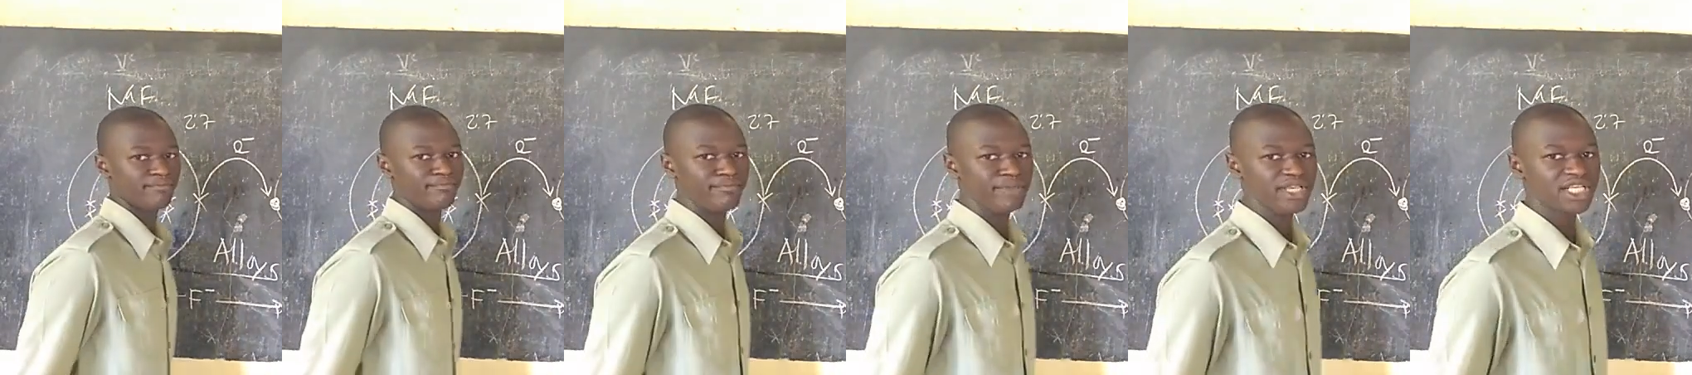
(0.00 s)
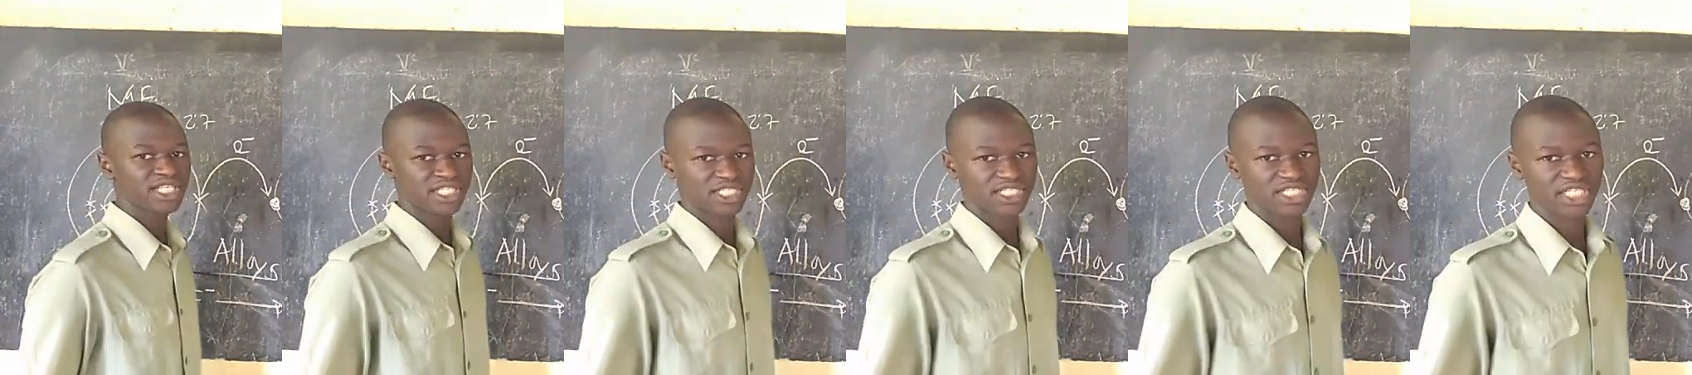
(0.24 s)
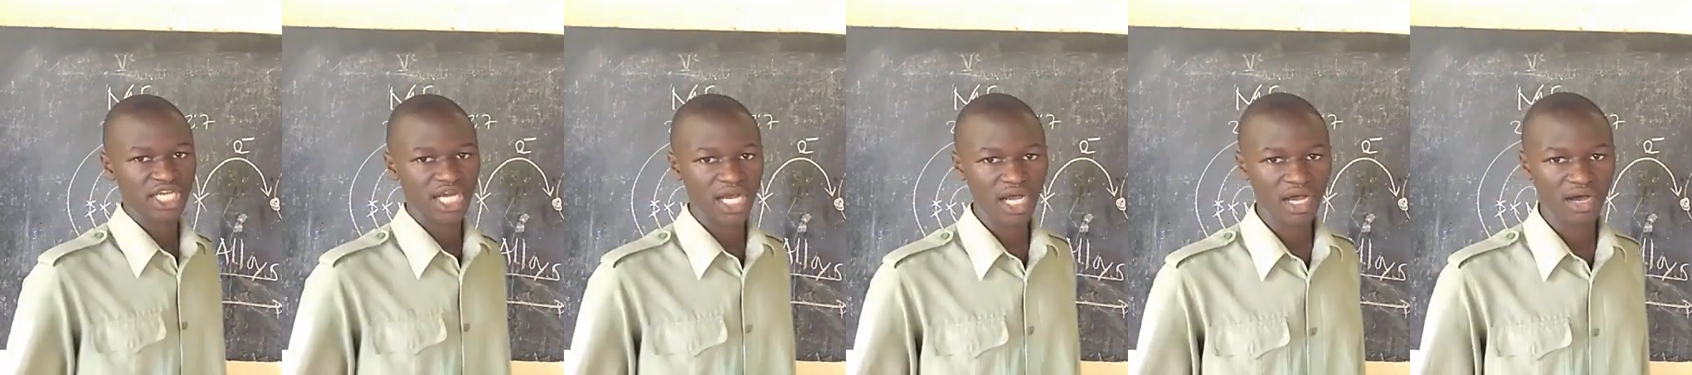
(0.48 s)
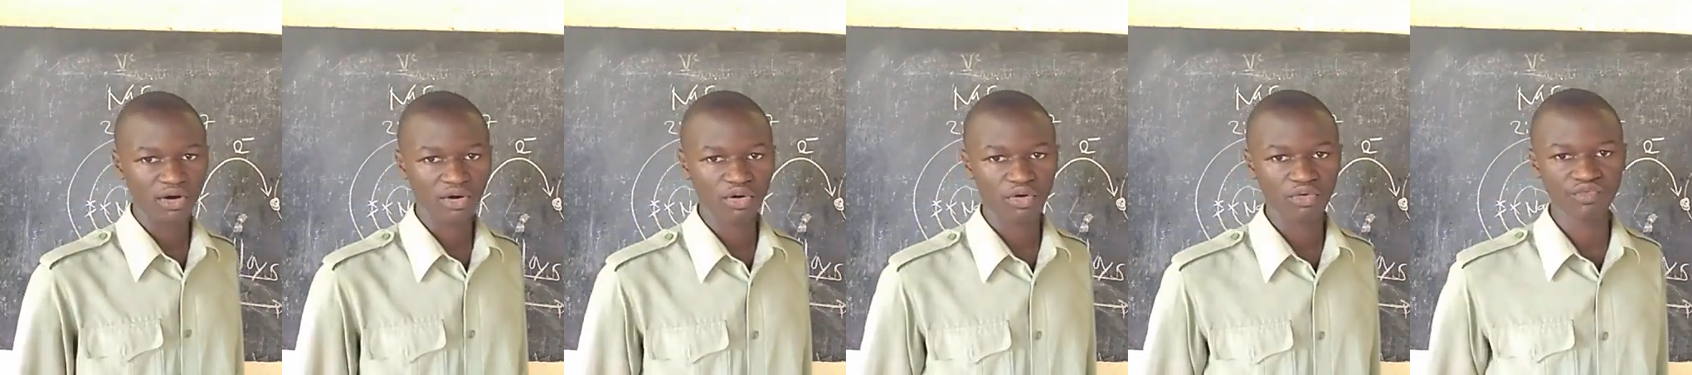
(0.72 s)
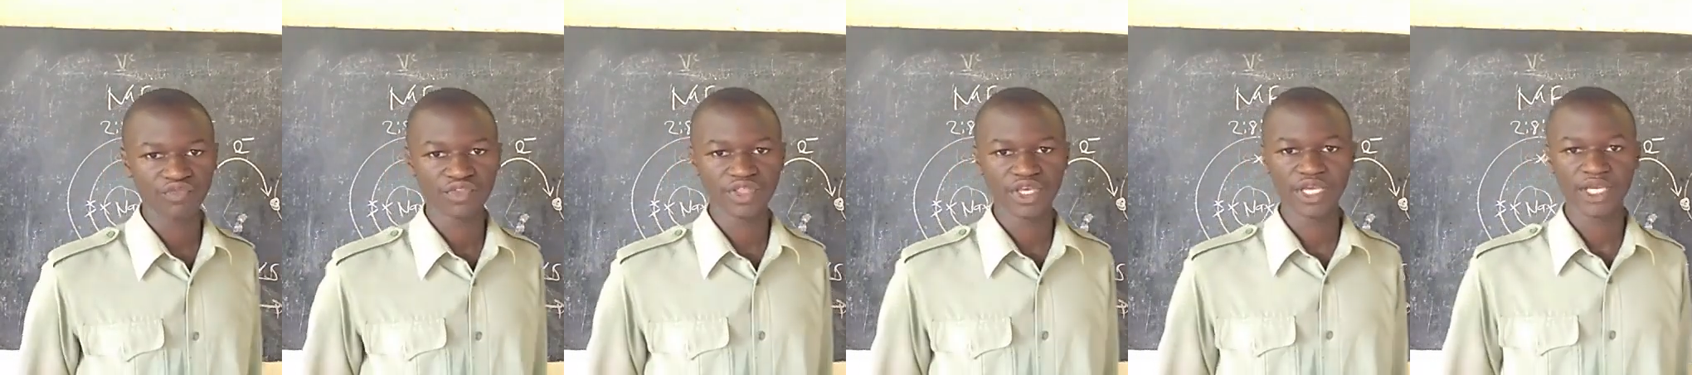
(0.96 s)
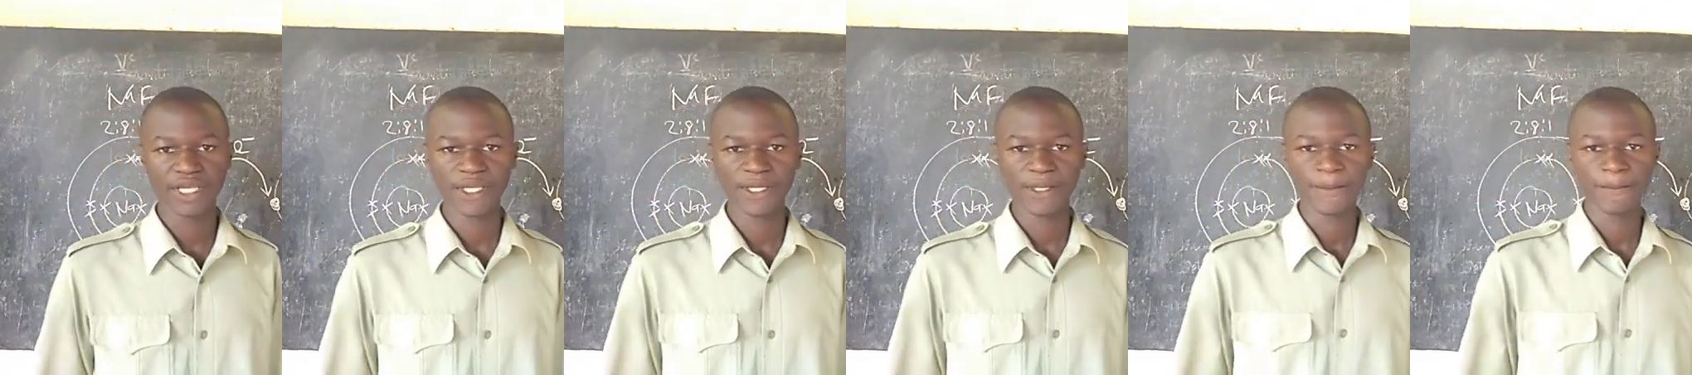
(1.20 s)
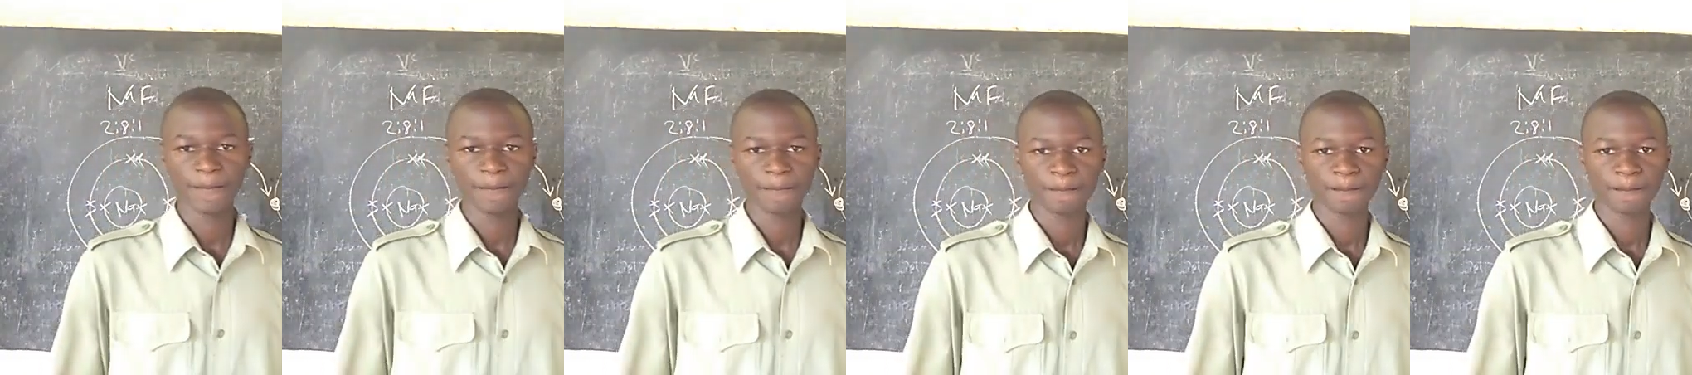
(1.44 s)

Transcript: mixture of the